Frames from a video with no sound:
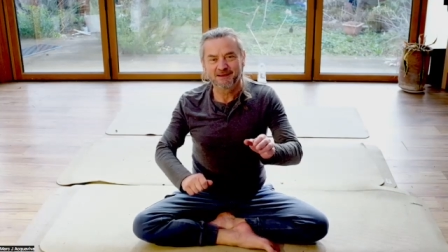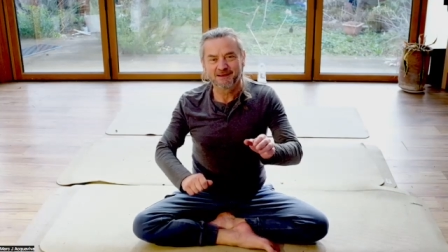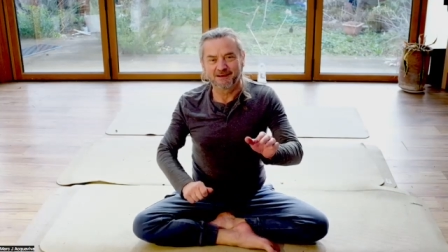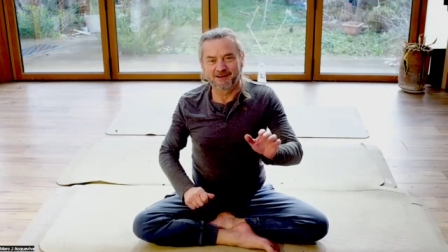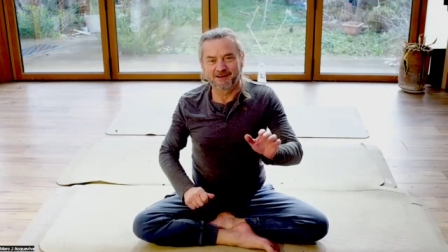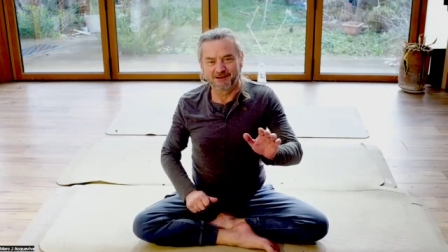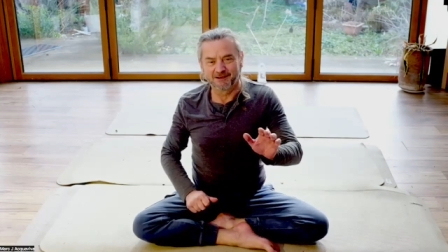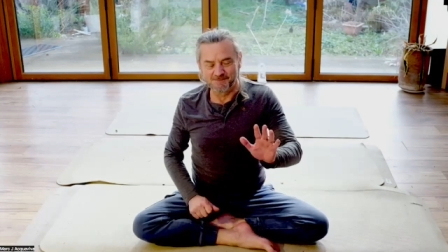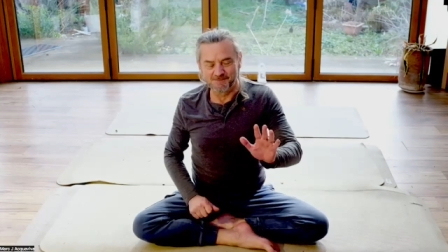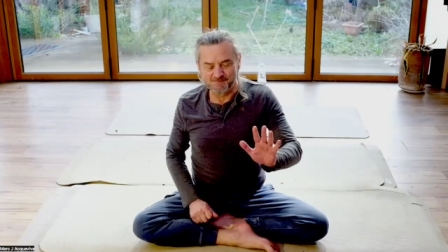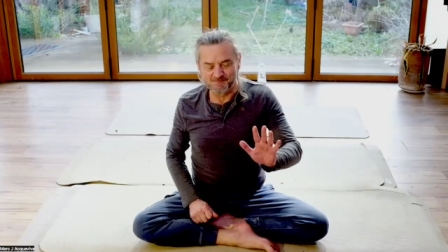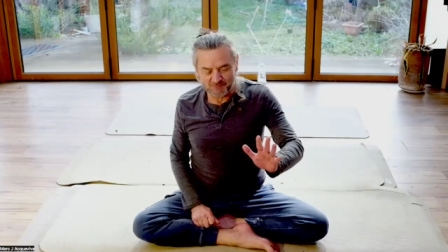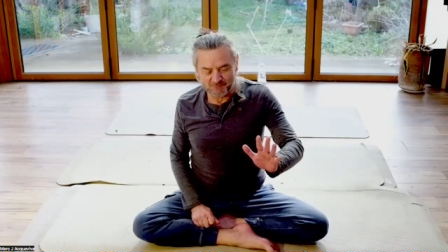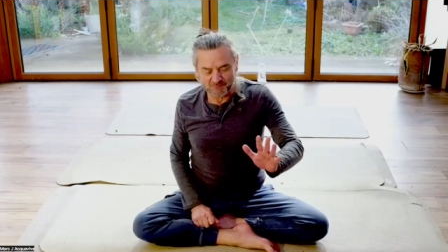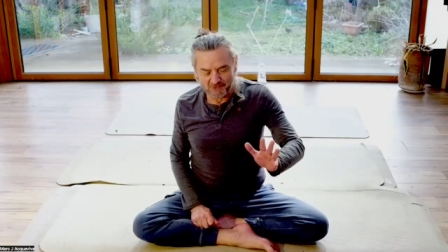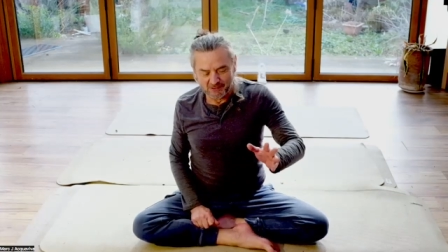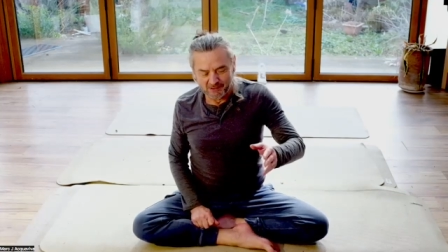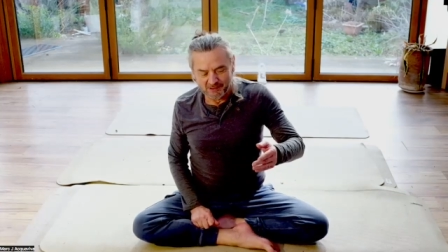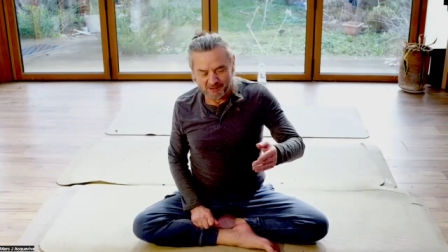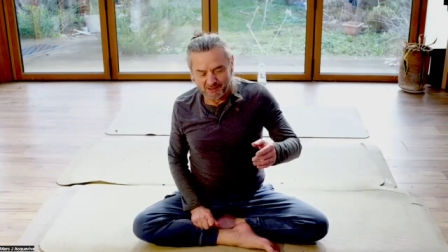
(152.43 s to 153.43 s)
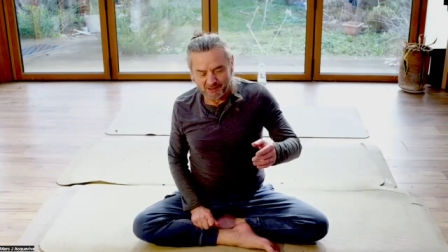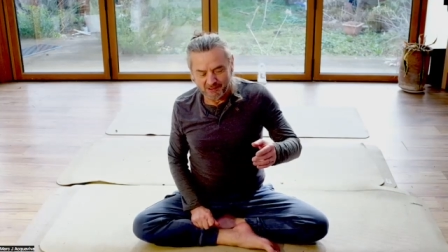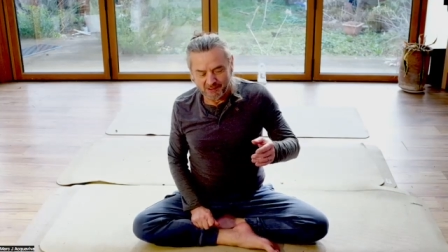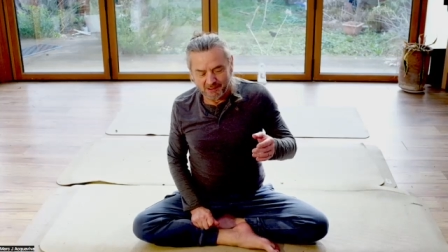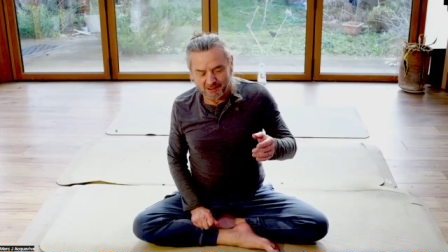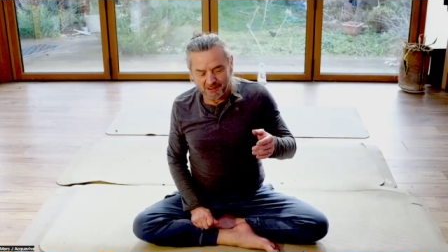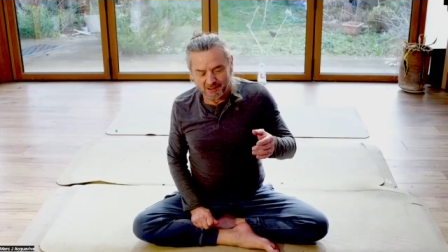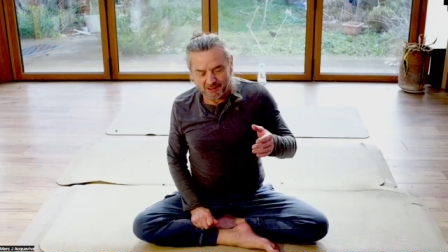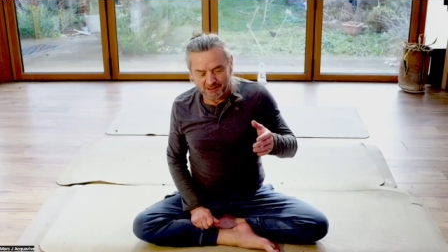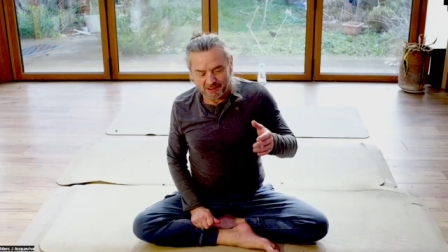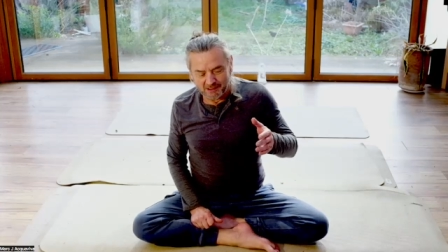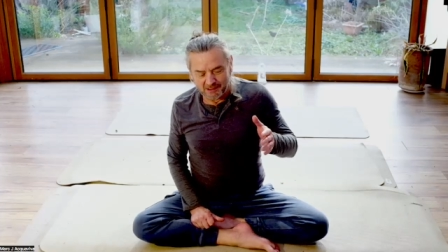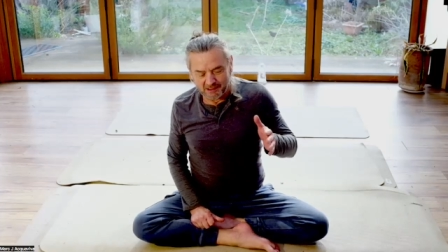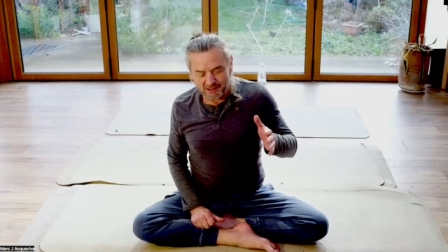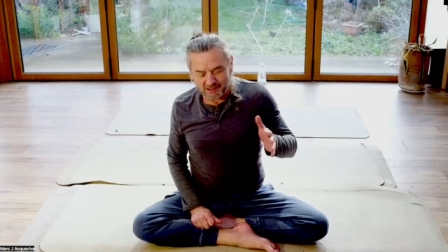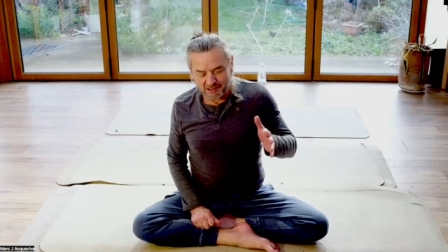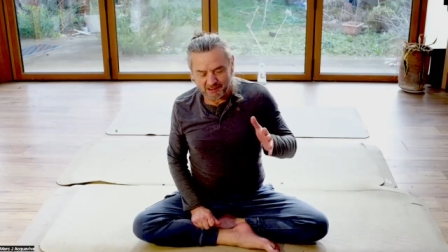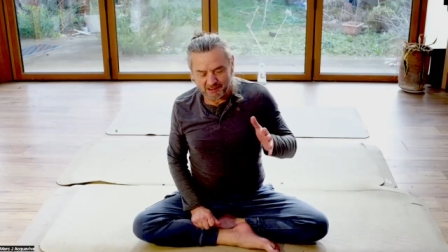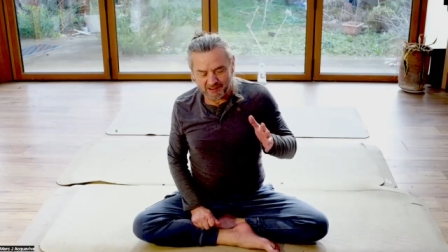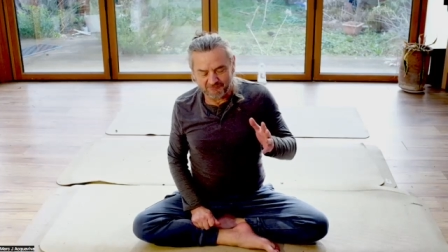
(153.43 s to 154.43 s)
Um,
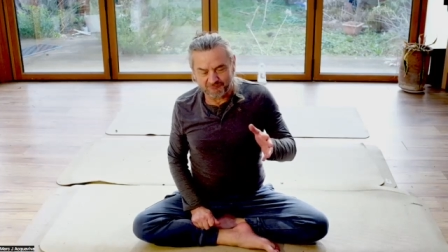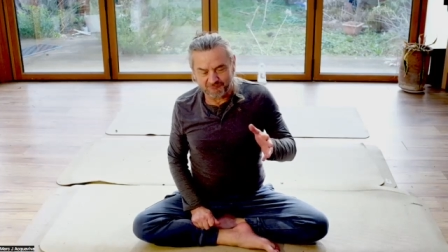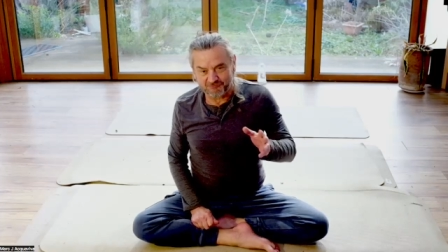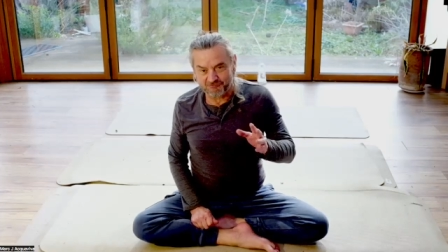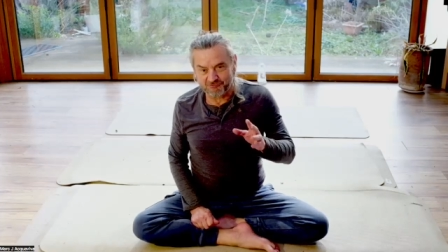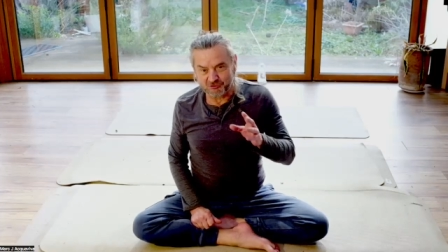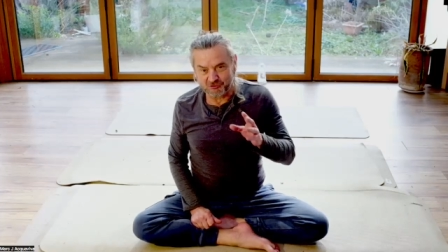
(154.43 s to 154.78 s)
if